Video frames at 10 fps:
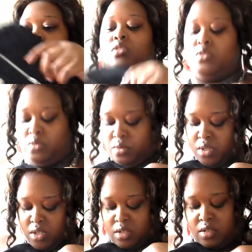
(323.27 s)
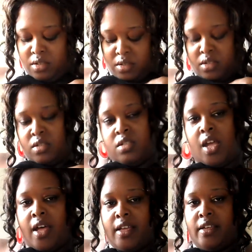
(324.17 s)
cute little
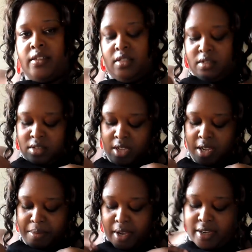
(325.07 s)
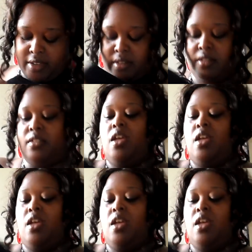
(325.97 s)
side side pockets.